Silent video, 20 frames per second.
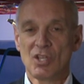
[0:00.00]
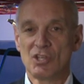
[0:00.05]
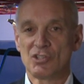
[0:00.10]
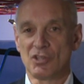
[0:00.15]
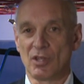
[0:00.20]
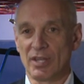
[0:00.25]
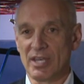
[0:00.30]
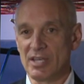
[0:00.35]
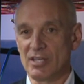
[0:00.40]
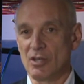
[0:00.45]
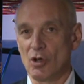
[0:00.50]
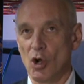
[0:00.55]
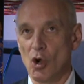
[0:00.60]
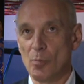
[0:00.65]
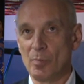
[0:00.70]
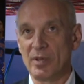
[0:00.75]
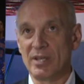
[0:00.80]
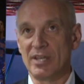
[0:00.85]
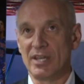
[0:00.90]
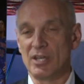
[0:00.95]
So they
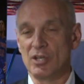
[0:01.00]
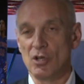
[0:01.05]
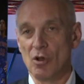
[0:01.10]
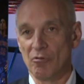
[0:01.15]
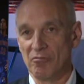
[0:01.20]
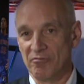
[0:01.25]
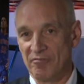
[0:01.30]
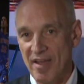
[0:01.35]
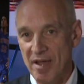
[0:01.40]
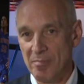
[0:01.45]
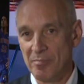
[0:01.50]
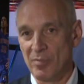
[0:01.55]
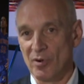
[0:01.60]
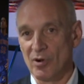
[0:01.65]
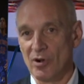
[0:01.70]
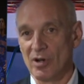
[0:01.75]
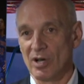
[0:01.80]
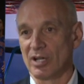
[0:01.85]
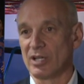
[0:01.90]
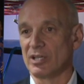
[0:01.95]
opened in
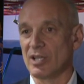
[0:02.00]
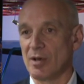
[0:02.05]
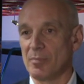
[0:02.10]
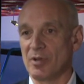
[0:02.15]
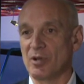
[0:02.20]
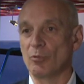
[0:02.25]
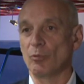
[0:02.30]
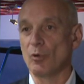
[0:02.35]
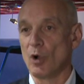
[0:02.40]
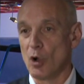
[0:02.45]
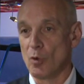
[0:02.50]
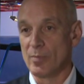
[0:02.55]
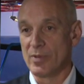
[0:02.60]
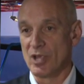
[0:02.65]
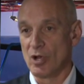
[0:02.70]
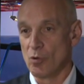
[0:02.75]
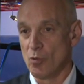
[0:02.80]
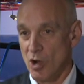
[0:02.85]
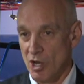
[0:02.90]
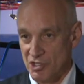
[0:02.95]
November a club in
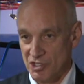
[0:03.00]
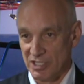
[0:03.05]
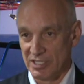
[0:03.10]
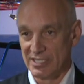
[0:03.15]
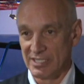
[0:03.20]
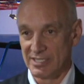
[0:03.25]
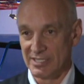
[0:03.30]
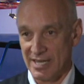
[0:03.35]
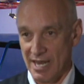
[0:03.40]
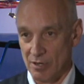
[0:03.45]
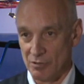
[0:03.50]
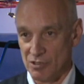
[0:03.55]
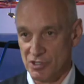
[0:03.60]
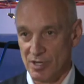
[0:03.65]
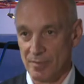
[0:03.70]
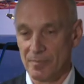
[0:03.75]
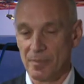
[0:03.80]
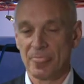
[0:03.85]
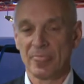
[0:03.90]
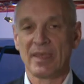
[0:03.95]
Romeo, Washington
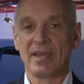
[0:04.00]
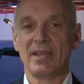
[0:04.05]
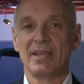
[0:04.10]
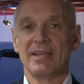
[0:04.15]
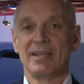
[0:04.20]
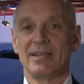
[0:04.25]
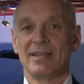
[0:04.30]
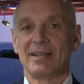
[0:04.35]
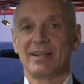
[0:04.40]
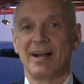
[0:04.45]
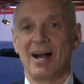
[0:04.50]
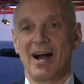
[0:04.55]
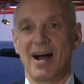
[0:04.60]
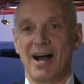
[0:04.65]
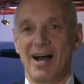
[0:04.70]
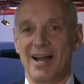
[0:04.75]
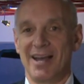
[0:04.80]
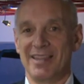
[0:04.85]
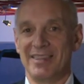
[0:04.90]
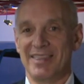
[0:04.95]
Township.
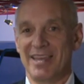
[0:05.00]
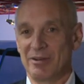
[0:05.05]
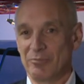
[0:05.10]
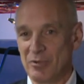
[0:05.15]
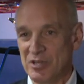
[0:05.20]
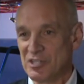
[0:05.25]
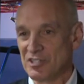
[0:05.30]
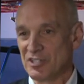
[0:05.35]
Uh, then we